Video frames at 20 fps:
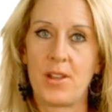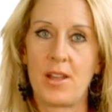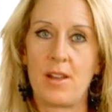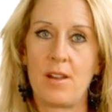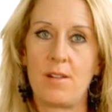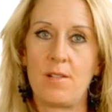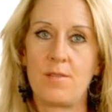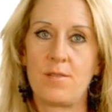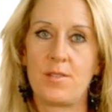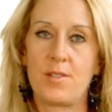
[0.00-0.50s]

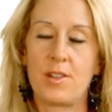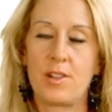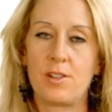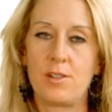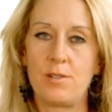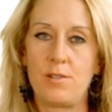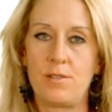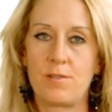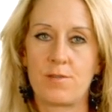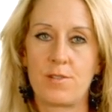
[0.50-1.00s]
of the
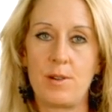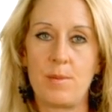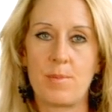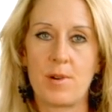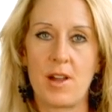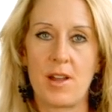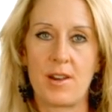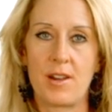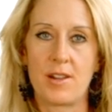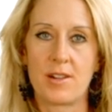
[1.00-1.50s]
gluten-free
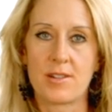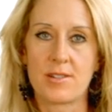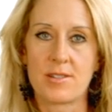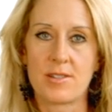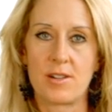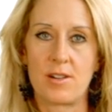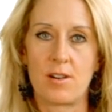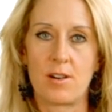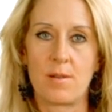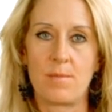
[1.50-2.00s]

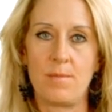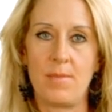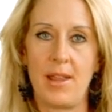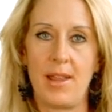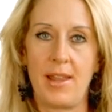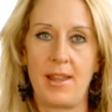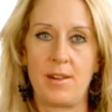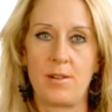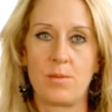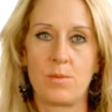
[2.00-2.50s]
products are
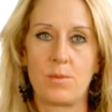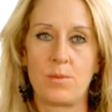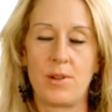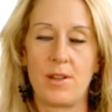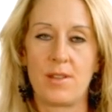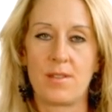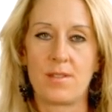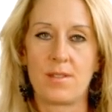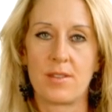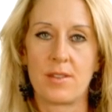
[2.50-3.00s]
made
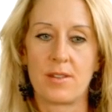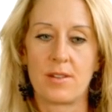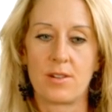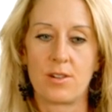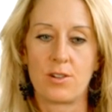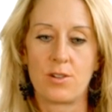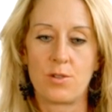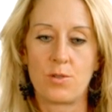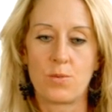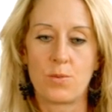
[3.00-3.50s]
with
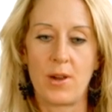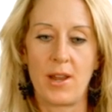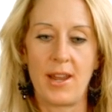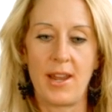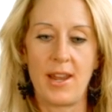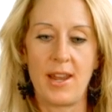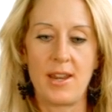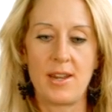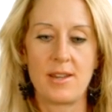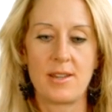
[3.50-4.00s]

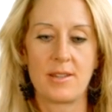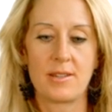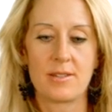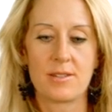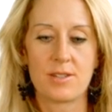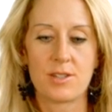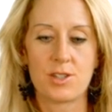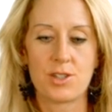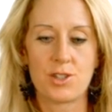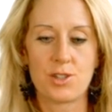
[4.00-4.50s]
grain
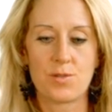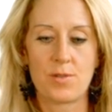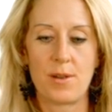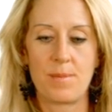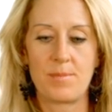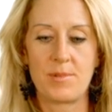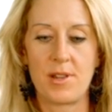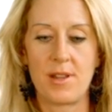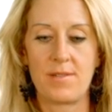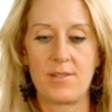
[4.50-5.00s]

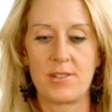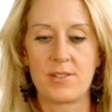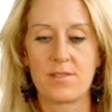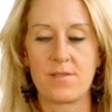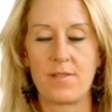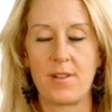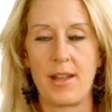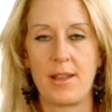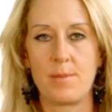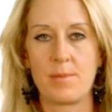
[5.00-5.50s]
stripped of its
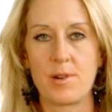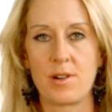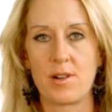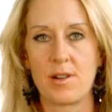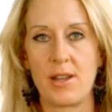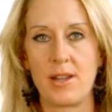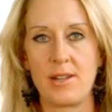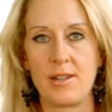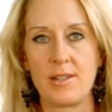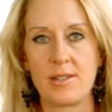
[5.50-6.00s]
fiber
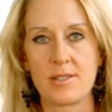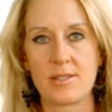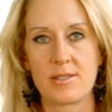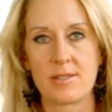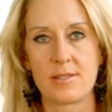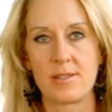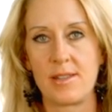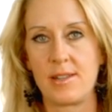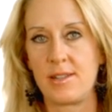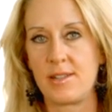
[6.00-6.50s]
and
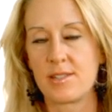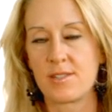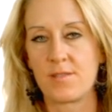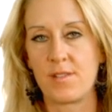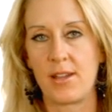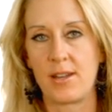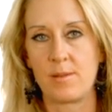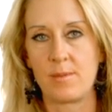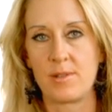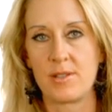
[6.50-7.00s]
its
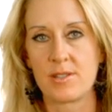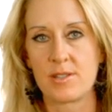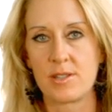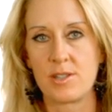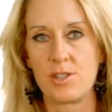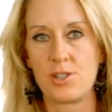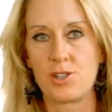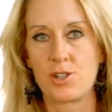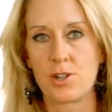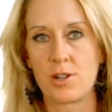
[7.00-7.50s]
vitamins. The
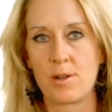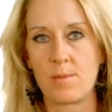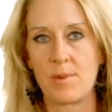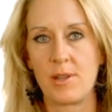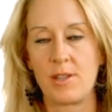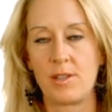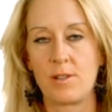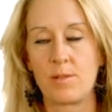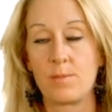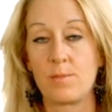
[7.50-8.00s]
germ
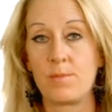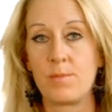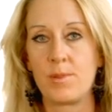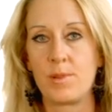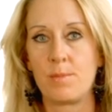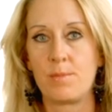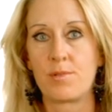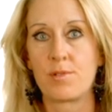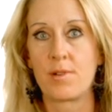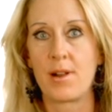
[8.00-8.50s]
and
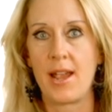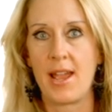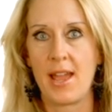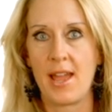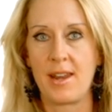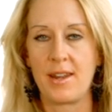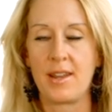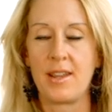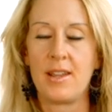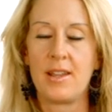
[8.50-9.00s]
the
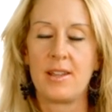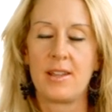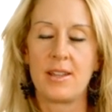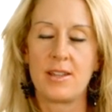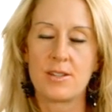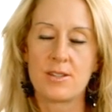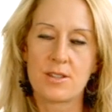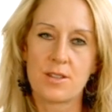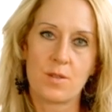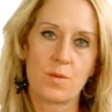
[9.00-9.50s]
bran
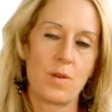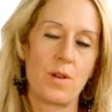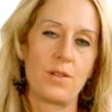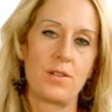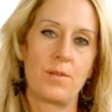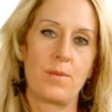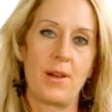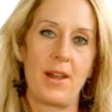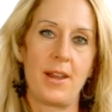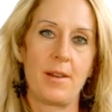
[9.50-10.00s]
is thrown
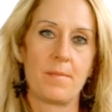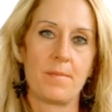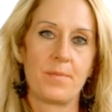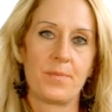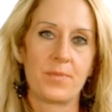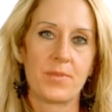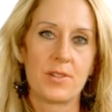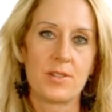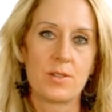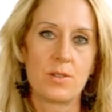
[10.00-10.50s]
away.
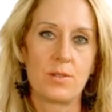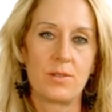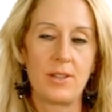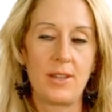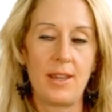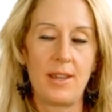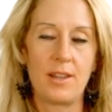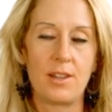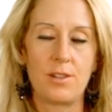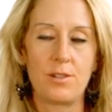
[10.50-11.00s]
So
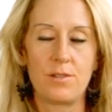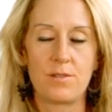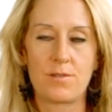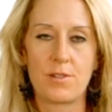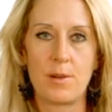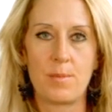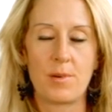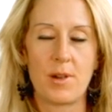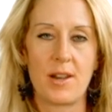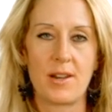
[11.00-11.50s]
only eat
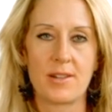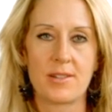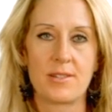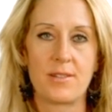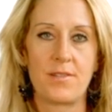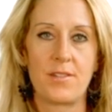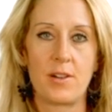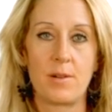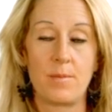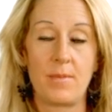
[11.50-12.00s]
gluten-free products
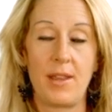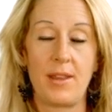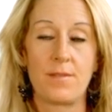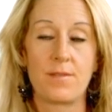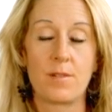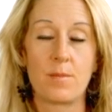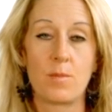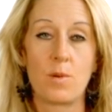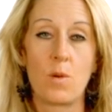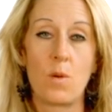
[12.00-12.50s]
if they're made
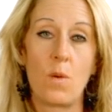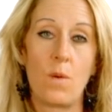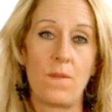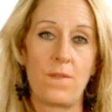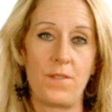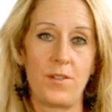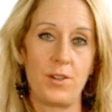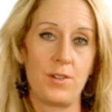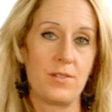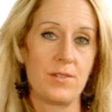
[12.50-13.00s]
from whole
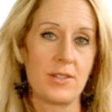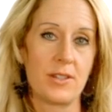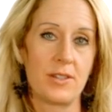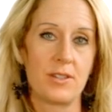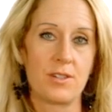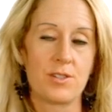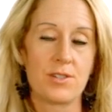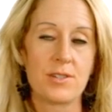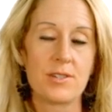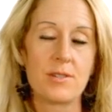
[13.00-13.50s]
foods and
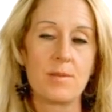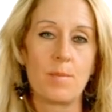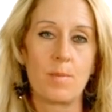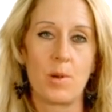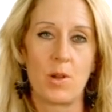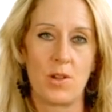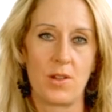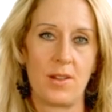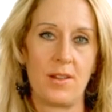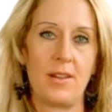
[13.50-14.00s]
they're
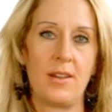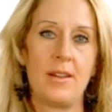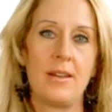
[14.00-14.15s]
simple.